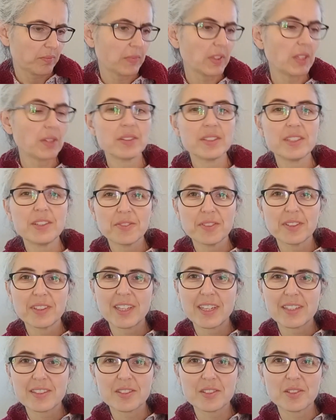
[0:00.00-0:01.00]
There are different
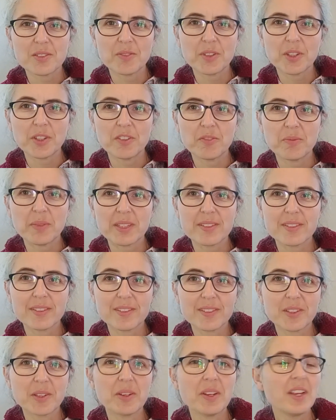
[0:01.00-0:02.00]
classes of votive
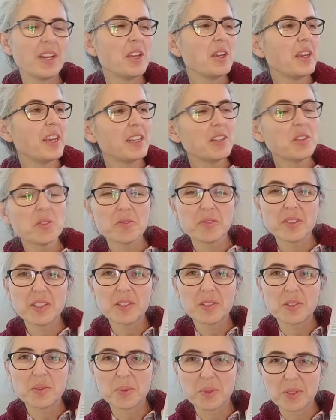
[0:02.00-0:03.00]
Masses. So in the
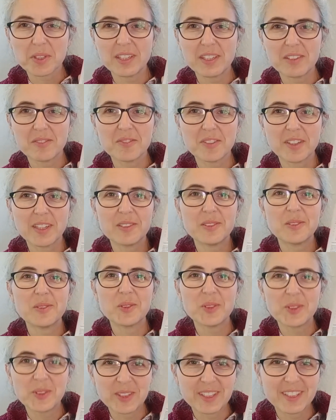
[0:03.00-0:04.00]
front of the book, you can find
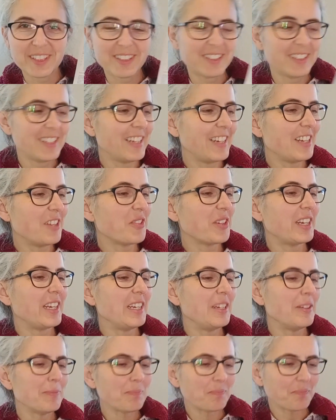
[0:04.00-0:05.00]
all the
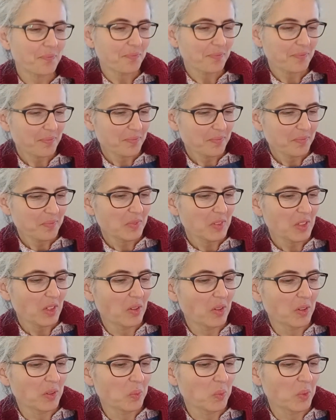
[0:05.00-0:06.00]
nitty-gritty
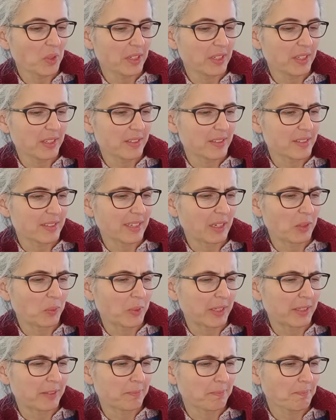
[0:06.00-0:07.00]
on what you can say
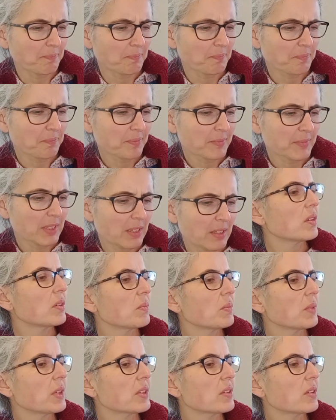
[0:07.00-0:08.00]
when.
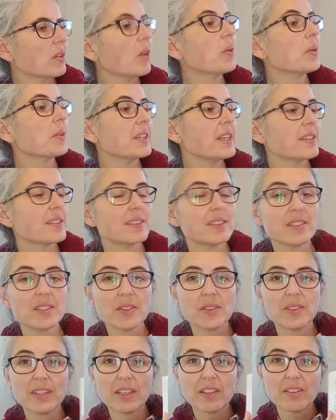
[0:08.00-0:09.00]

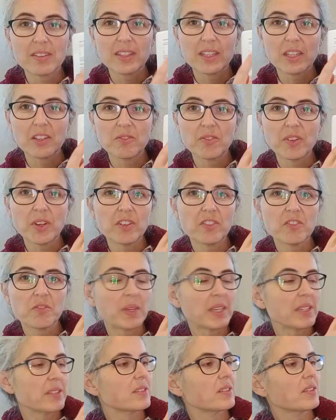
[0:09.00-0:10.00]
So they're votive
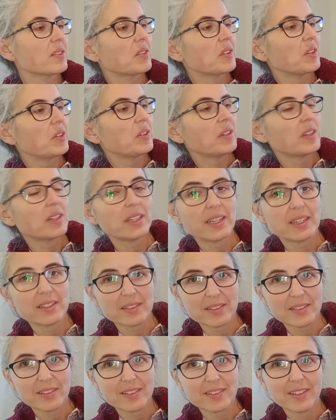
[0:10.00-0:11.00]
Mass third
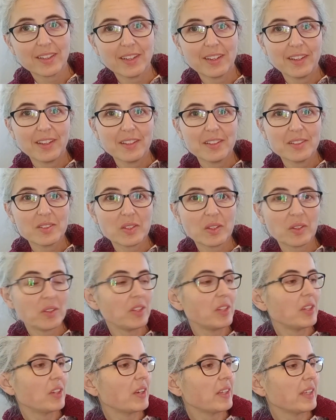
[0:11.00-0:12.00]
class. So
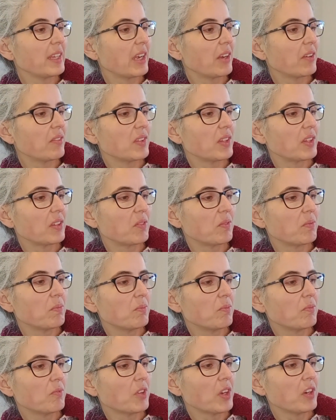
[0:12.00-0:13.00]
you can only have the
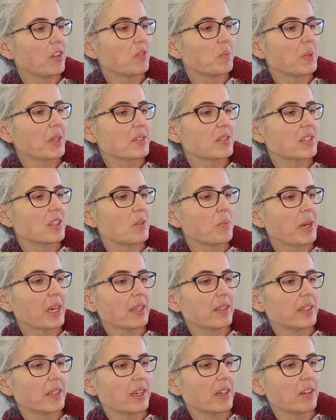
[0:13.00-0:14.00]
votive Mass of the
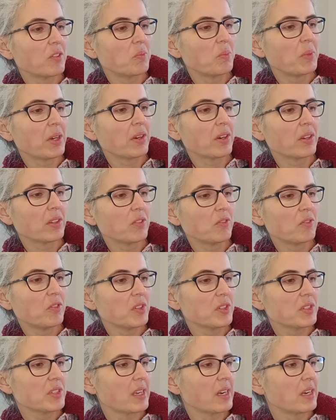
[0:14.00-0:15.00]
Immaculate Heart of Mary on the
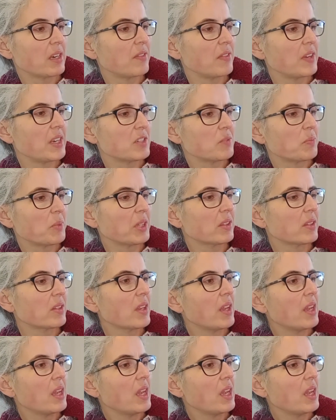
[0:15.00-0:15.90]
first Saturday of each month.